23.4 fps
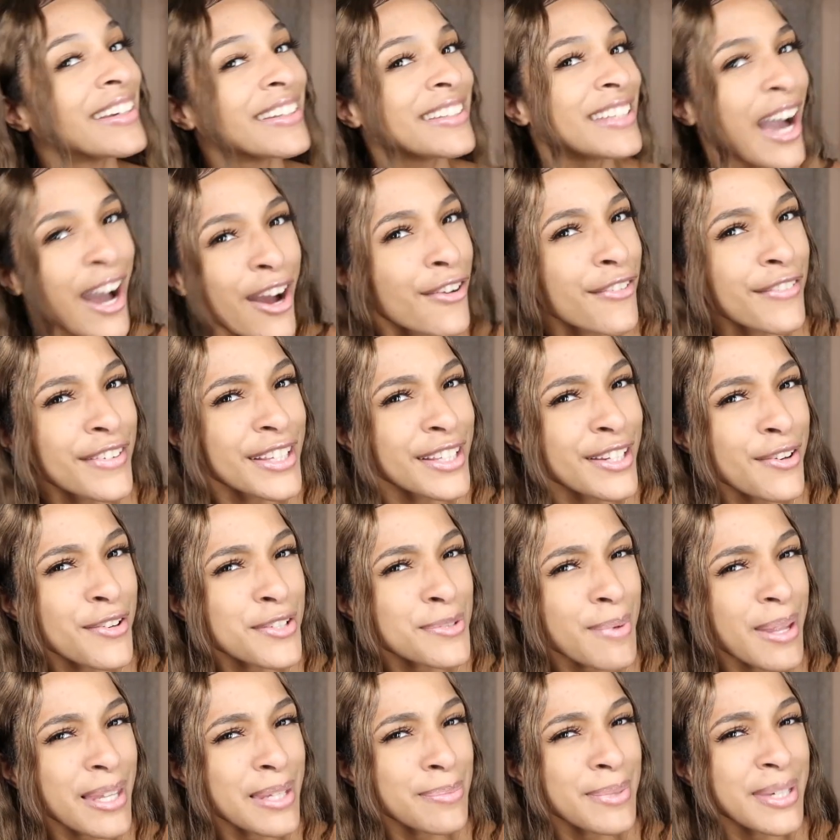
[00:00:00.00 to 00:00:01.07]
y'all already know
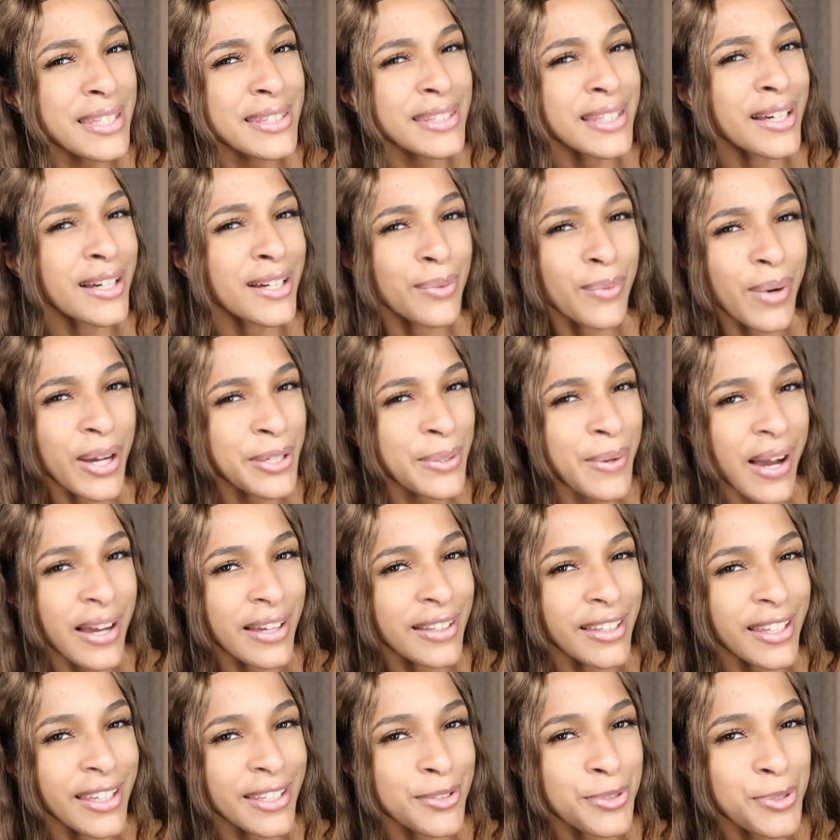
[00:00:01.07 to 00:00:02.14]
it's about to be a thong. Why you
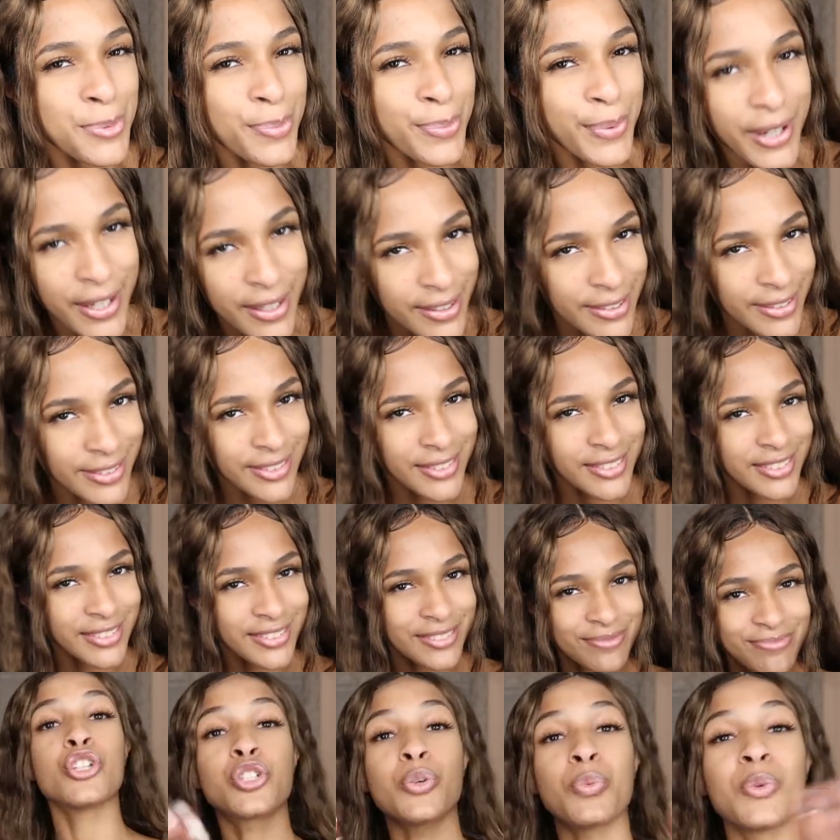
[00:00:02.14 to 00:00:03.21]
acting like you surprised?
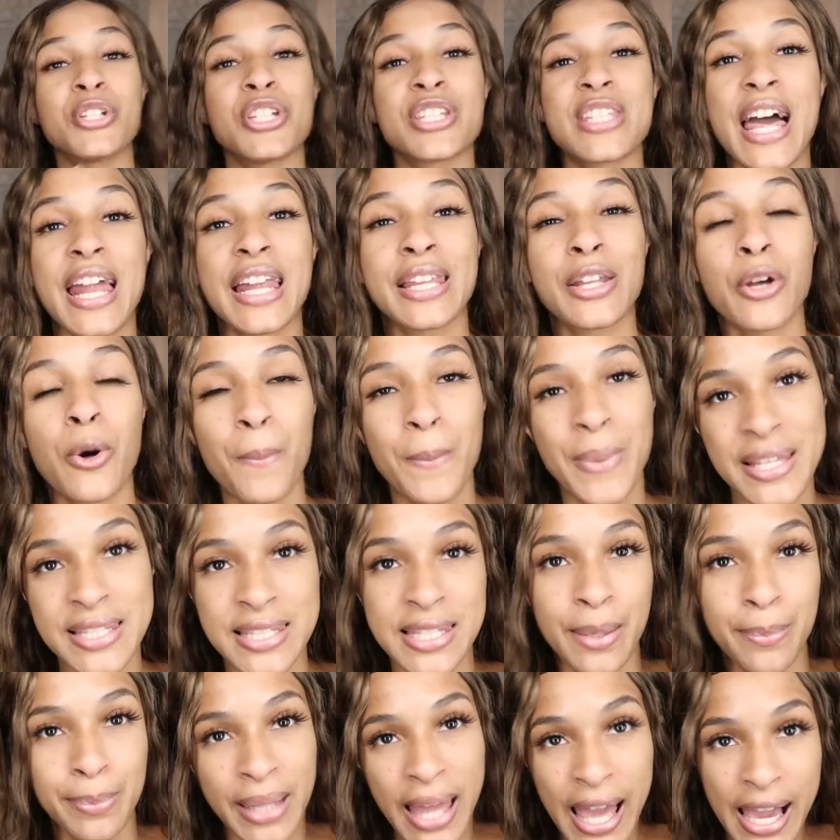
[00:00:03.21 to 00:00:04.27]
So we just had a little
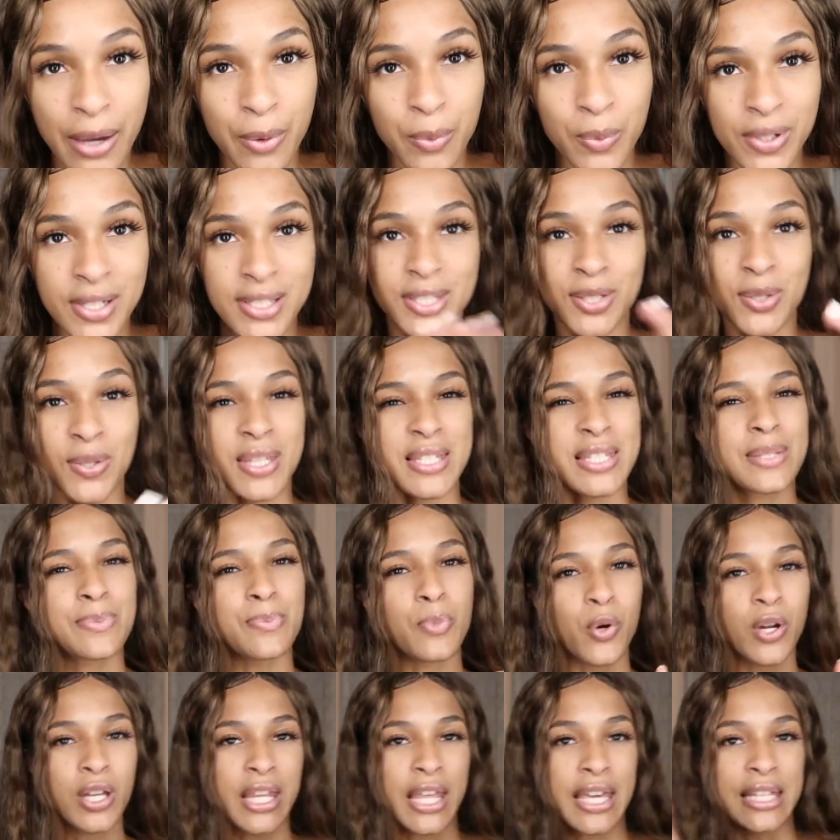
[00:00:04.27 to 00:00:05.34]
basic black one, so this is
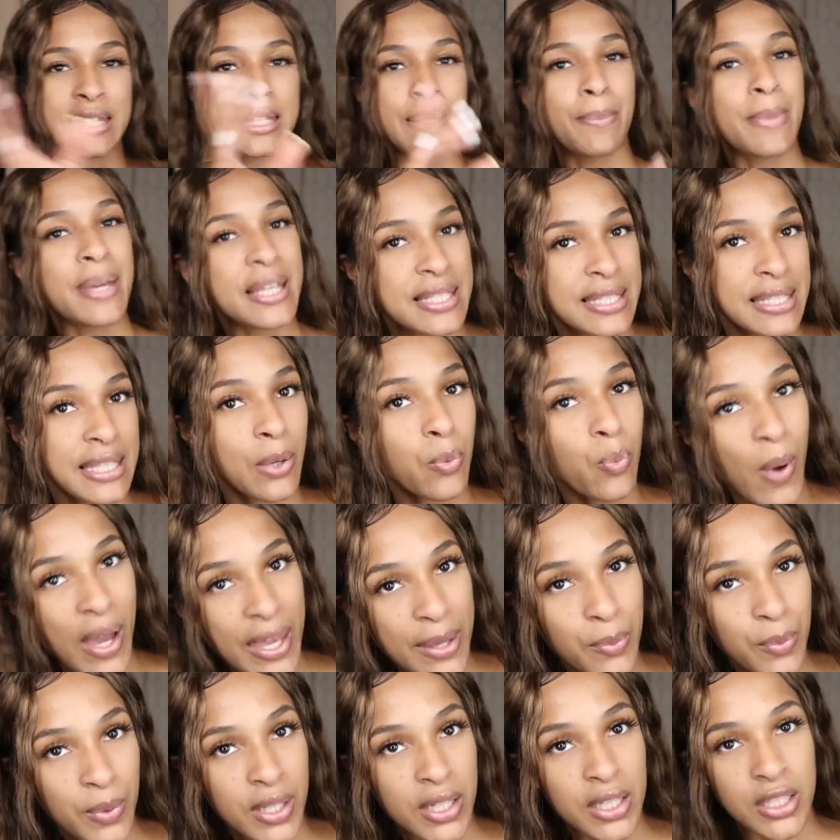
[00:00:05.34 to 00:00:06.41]
more like the basic
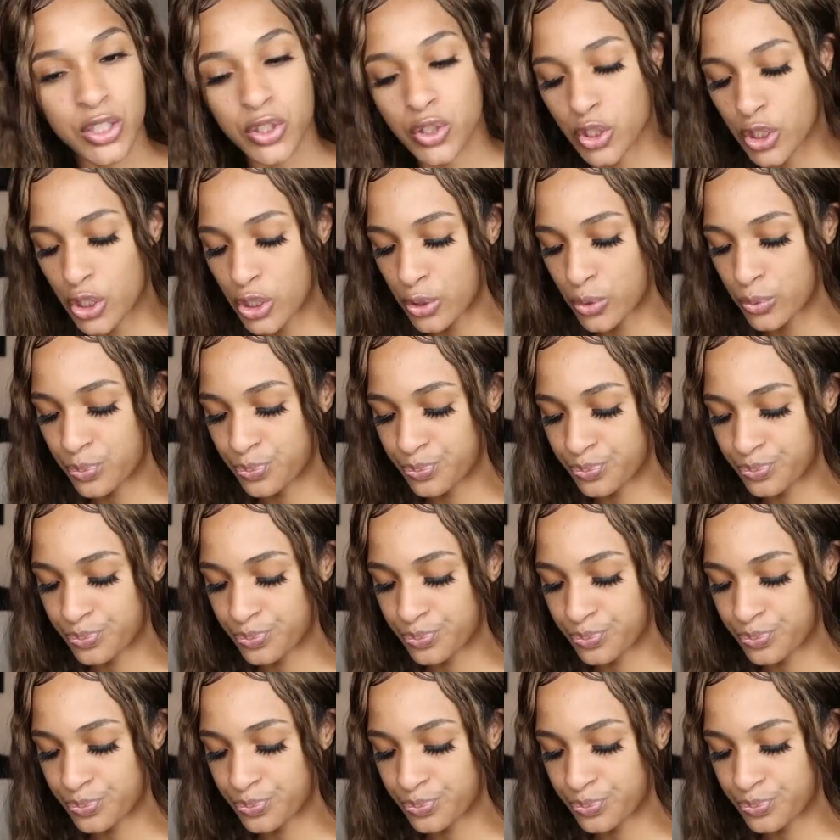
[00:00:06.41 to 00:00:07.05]
white one, you know.